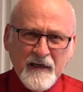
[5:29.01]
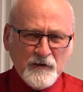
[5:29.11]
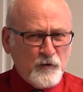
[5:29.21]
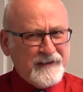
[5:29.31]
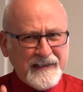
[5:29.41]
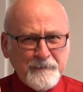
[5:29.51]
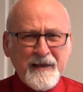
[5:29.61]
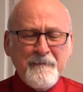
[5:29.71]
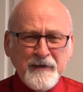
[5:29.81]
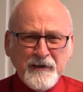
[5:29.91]
So keep
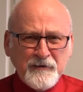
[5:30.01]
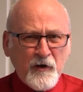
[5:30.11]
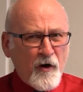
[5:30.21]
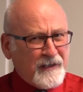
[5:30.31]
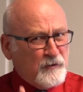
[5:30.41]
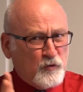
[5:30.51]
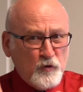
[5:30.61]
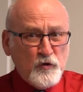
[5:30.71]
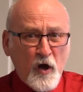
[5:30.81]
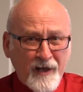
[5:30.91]
them in the dark and do
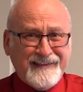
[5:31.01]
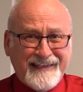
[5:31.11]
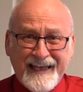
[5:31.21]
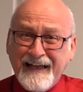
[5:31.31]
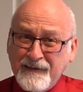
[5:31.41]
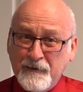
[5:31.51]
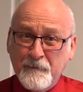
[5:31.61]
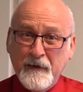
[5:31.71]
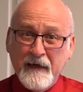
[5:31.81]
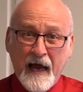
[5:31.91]
not tell
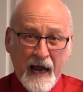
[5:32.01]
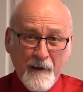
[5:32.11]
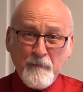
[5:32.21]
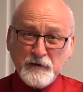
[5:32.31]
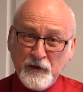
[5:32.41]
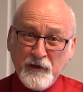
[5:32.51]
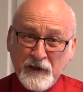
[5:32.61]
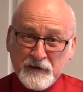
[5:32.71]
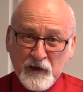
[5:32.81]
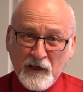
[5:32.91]
them how much you're going
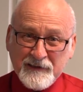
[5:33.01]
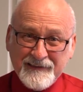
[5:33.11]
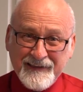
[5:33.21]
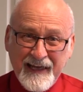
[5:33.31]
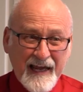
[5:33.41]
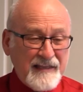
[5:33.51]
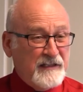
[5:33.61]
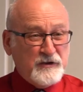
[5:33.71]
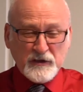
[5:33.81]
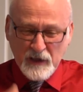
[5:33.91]
to charge at the end,
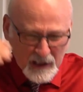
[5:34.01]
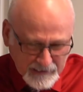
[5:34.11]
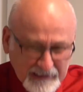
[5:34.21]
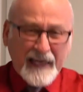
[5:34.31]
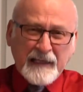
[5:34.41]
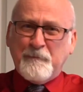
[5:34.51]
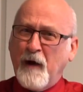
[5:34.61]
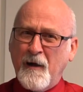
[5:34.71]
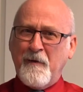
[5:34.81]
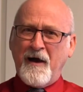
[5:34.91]
and just lay the
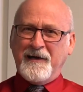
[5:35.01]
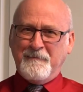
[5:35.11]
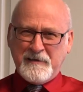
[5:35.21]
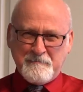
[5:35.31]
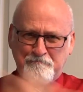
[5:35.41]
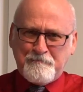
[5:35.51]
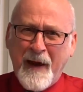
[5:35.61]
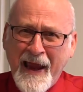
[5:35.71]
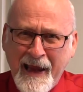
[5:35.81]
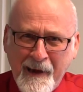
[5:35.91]
bomb on them and just
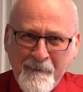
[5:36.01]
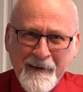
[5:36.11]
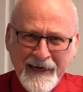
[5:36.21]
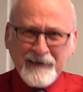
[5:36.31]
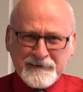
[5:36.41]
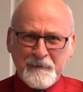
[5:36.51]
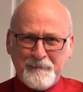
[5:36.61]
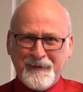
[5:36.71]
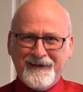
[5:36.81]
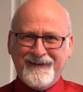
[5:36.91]
bam, here's the
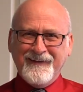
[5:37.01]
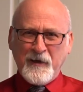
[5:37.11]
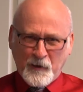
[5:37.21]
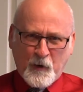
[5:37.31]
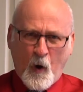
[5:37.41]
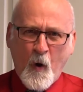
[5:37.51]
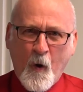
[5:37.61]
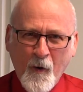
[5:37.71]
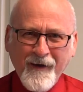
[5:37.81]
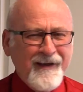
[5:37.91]
bill,
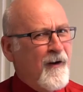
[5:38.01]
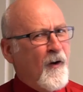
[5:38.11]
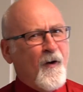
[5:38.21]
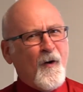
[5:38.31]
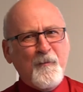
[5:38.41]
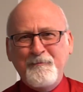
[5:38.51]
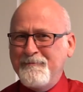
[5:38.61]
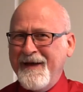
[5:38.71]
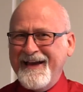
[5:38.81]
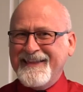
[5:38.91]
go. Oh
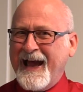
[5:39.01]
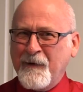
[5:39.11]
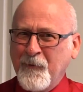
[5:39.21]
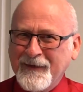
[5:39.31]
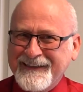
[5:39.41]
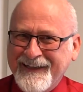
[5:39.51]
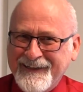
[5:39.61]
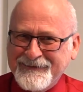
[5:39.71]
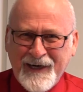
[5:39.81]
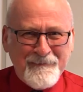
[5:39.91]
man, that works like
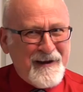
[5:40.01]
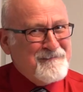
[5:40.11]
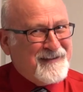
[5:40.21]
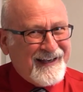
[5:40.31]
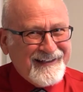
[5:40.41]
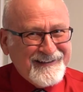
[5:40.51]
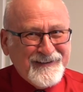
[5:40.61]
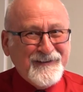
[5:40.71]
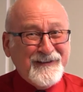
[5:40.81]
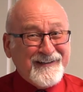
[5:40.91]
a charm. I'm telling
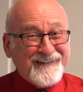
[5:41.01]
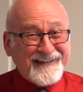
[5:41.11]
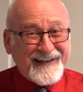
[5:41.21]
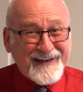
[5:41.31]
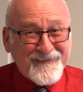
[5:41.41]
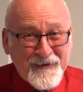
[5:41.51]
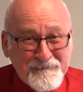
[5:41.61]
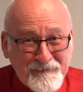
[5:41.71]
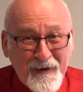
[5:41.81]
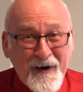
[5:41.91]
you, you leave a
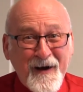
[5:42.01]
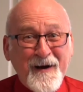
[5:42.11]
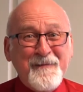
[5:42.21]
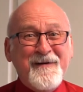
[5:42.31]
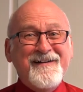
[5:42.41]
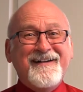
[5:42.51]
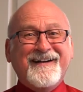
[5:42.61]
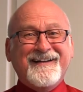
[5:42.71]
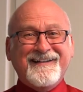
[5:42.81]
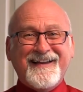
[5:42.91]
bomb on a
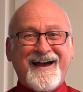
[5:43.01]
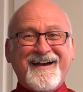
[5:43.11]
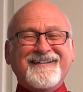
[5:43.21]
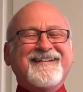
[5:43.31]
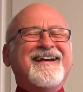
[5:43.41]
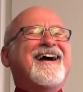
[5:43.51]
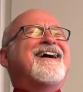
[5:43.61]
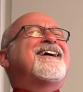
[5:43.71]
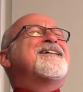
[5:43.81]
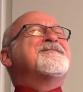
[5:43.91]
client,
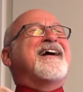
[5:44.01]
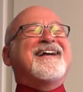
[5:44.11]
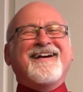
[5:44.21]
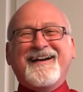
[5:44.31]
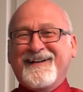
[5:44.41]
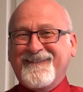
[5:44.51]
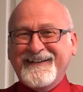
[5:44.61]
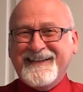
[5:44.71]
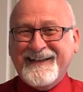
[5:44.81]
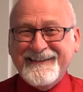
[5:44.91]
oh my God, it
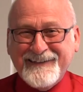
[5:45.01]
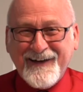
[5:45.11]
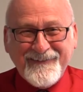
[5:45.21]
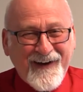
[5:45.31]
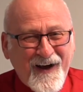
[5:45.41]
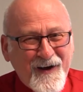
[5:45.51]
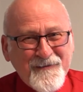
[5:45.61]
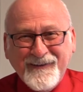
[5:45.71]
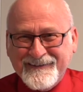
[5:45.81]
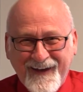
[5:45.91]
works like a charm. They
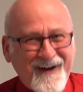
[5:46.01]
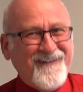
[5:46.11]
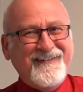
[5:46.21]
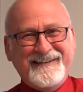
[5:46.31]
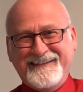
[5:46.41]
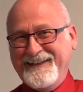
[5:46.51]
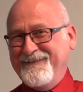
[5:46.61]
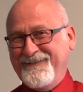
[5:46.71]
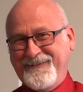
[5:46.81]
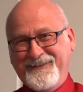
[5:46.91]
almost always leave
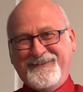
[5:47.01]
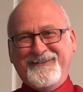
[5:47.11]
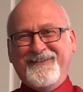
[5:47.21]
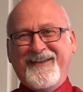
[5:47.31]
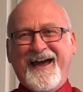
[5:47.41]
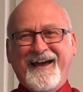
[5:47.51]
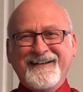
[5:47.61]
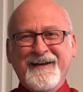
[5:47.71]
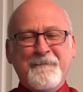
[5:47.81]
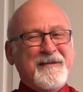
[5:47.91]
if you do that.
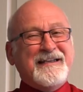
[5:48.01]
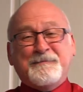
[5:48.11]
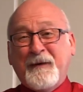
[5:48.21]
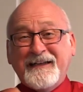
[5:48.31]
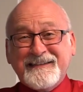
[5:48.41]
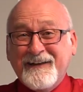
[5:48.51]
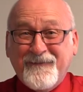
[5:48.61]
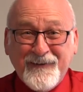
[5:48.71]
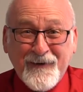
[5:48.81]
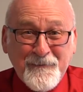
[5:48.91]
Especially if
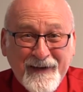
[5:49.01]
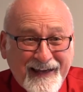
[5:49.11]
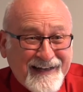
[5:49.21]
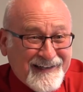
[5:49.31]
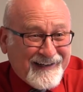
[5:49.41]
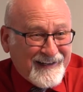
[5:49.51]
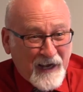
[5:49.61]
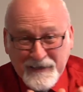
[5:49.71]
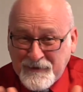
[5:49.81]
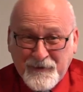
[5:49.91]
you don't make any
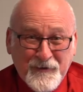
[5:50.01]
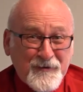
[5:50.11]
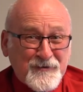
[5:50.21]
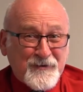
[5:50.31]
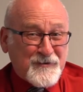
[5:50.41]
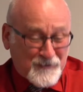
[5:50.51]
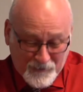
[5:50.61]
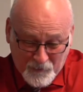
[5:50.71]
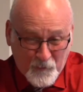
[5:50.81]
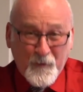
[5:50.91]
excuses or
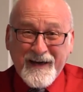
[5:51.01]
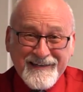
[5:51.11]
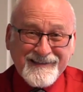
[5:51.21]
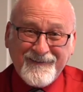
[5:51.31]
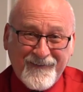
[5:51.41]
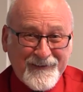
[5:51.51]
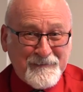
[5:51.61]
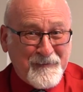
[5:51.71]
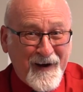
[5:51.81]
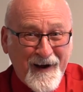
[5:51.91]
the reason for the
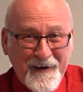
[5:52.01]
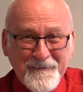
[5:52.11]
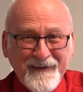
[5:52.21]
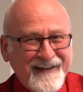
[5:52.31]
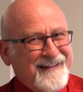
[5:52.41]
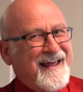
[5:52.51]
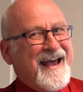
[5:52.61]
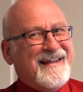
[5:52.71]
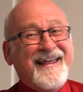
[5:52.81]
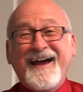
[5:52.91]
bomb.
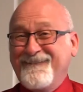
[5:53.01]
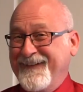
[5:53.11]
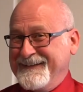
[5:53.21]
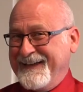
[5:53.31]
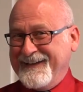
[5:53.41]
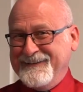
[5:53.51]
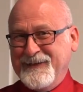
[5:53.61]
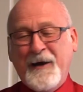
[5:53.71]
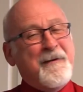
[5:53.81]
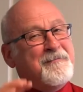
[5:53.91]
That works like a
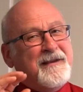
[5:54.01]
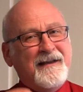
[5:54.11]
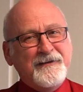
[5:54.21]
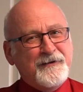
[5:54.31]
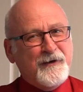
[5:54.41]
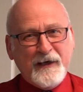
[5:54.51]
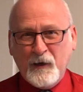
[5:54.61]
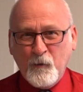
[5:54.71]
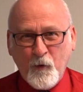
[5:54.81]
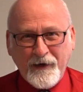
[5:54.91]
charm. I'm telling you,
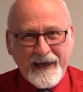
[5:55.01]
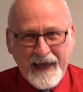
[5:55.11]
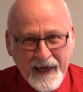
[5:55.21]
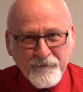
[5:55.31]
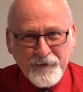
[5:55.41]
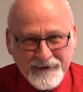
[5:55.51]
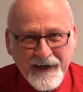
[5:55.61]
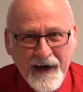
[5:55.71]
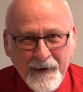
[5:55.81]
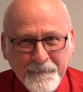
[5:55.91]
it'll work every
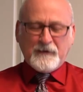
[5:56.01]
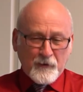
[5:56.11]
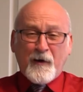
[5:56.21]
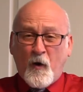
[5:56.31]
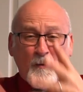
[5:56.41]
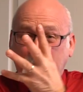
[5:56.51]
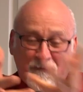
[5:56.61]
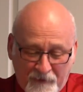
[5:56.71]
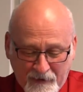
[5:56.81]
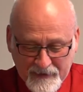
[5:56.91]
time. So I hope you
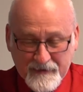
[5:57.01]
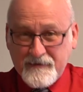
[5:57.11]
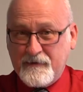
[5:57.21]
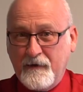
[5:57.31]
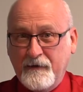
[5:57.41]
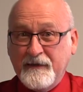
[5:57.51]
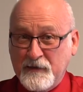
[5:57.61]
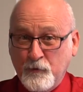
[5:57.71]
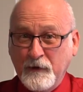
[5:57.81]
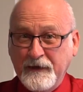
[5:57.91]
found
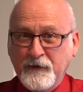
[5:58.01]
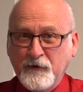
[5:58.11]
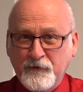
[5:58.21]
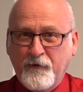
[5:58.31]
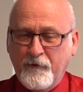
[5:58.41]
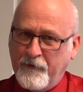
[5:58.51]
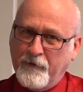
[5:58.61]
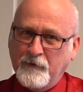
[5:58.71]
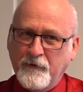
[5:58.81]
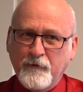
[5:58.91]
this really useful for
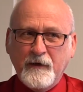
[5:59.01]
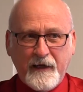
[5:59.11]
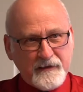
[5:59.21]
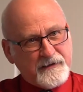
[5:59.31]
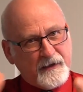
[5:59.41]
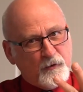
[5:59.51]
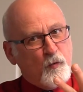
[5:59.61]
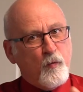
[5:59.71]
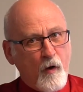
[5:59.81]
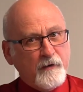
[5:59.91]
those of you, like I said, who
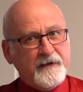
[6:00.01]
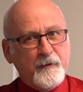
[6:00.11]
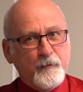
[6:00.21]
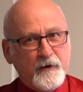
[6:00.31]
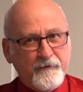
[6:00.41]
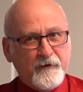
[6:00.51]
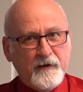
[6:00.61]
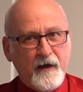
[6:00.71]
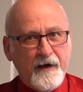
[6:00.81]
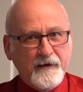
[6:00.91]
want rid of
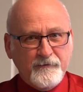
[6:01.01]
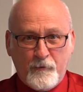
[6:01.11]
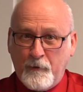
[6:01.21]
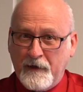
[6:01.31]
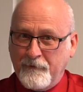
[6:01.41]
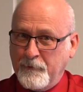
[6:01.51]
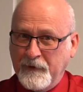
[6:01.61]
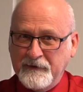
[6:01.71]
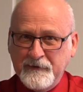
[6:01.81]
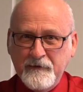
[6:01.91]
clients for whatever
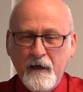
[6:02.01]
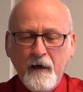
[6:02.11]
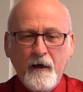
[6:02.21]
reason,